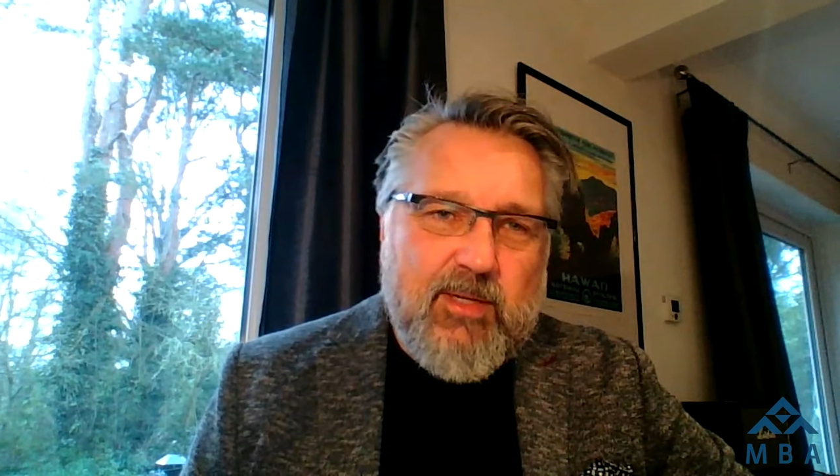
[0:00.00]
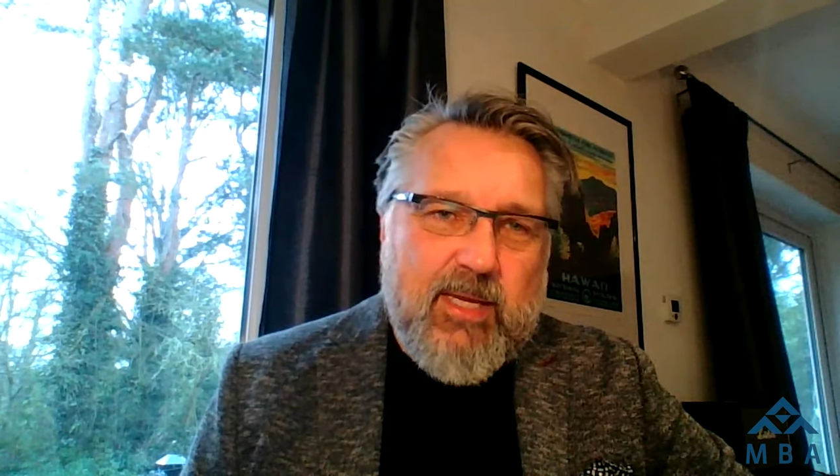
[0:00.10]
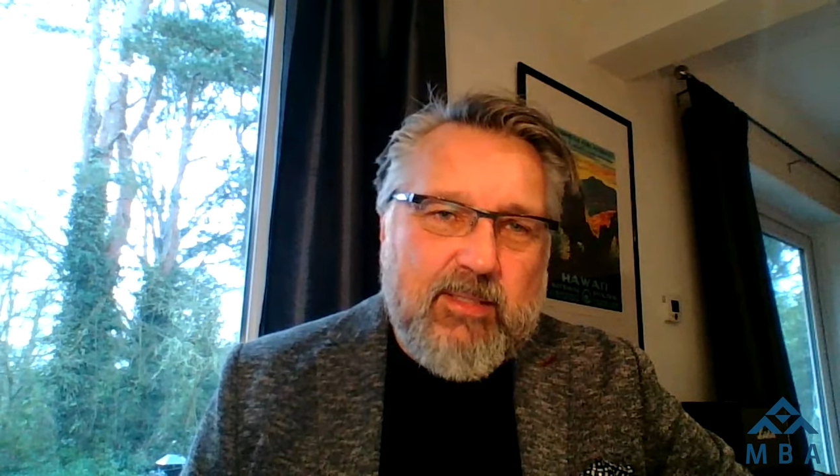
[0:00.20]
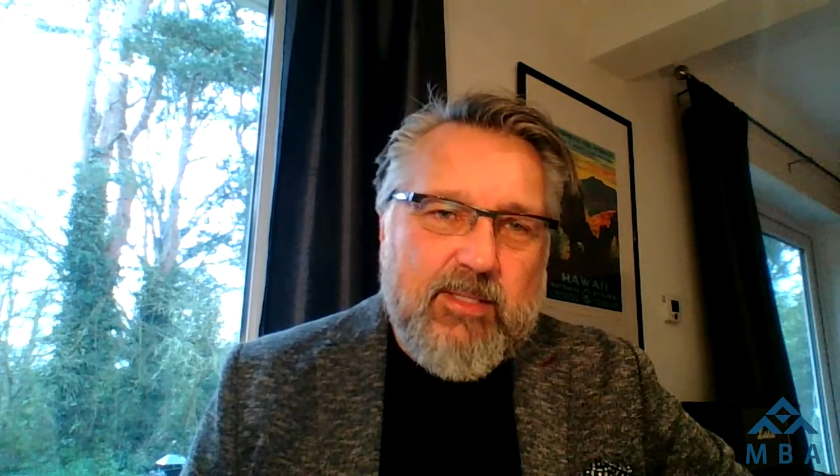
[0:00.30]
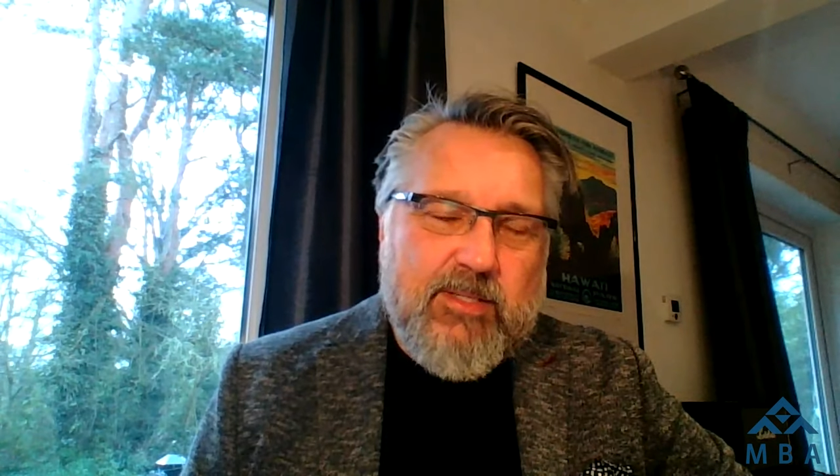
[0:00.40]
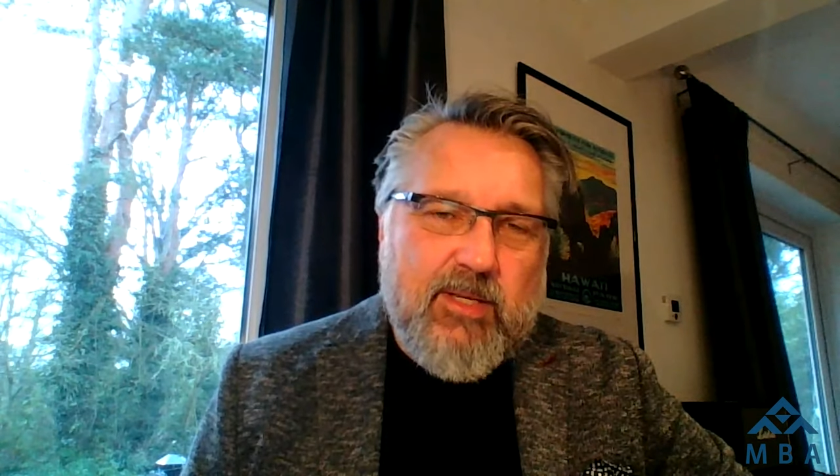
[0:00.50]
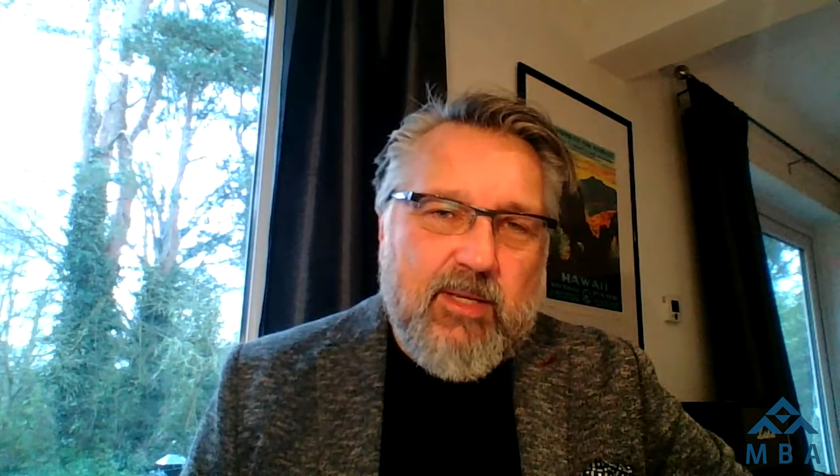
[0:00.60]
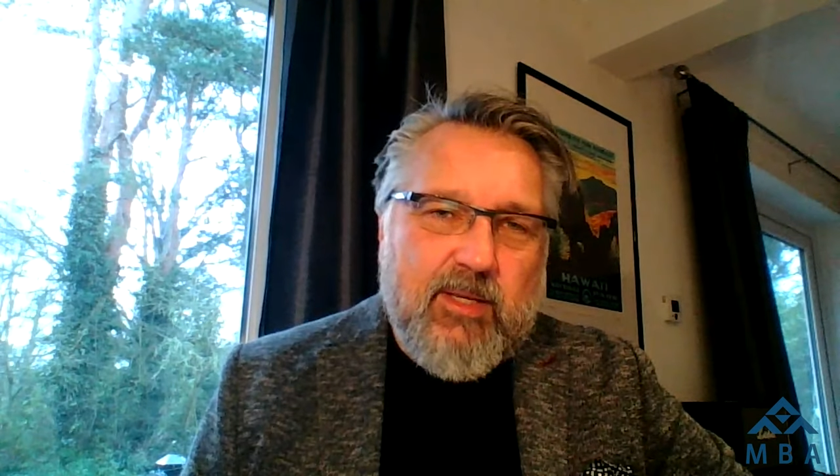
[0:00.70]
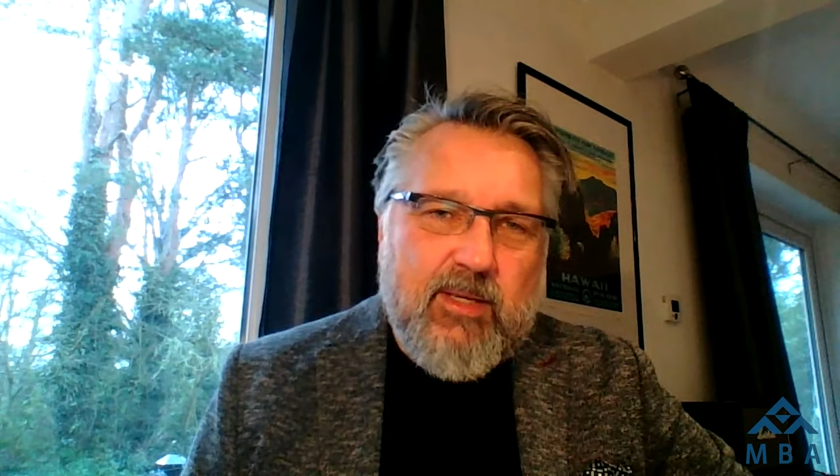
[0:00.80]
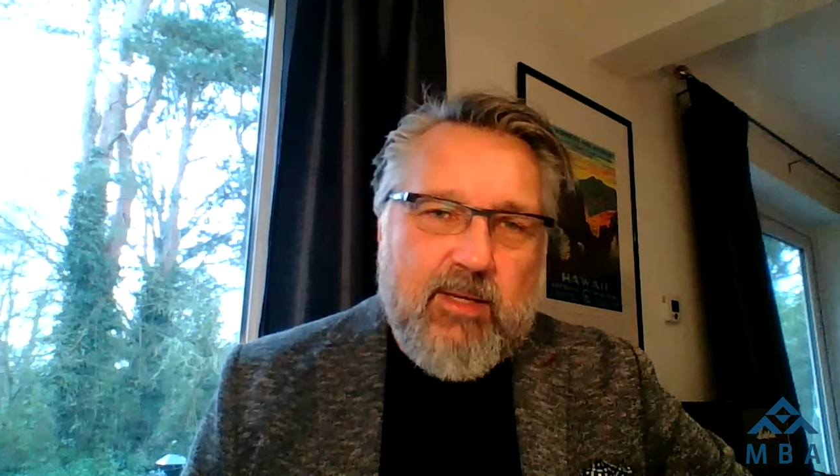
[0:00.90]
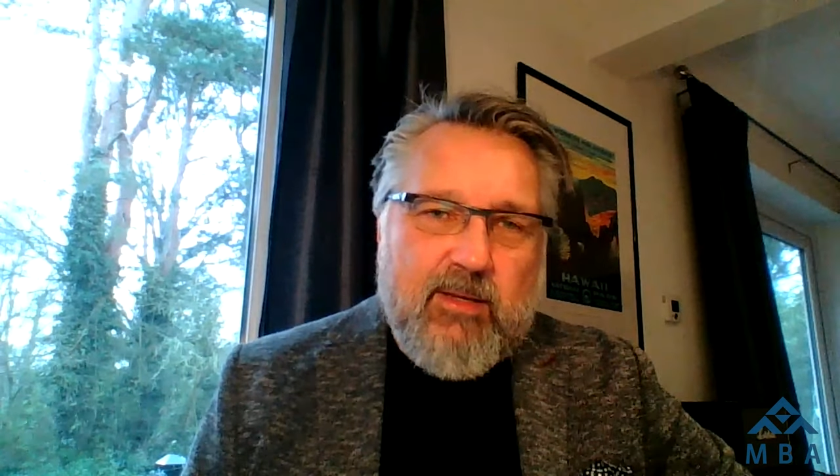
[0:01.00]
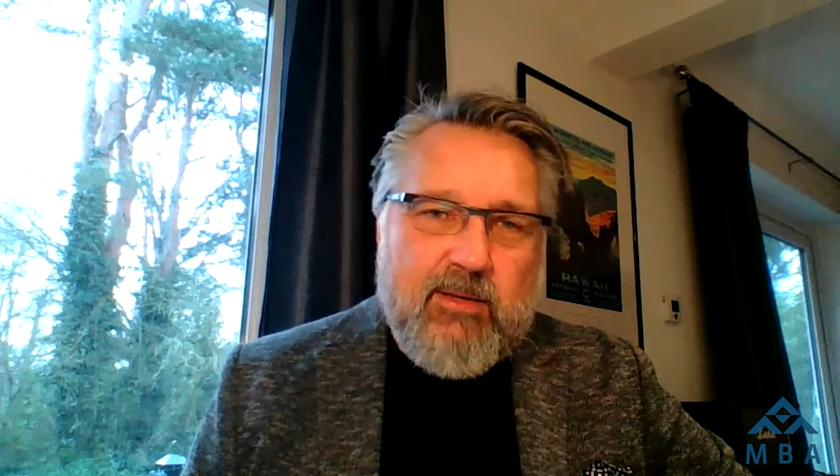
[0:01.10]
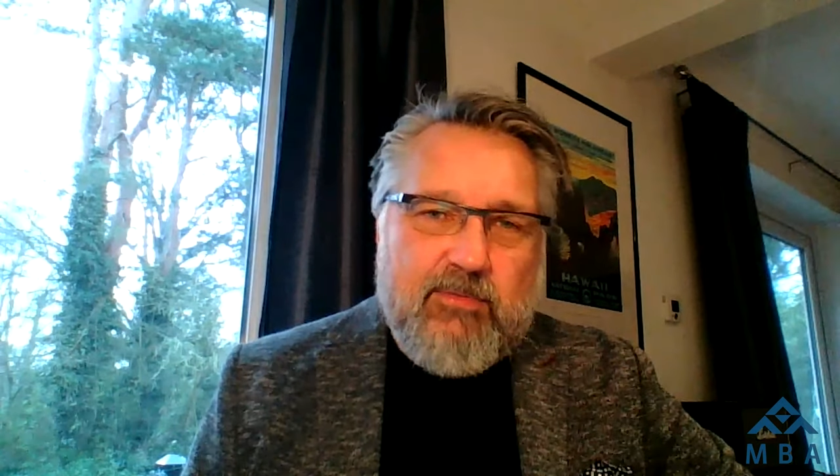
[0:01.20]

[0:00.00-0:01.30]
latest thinking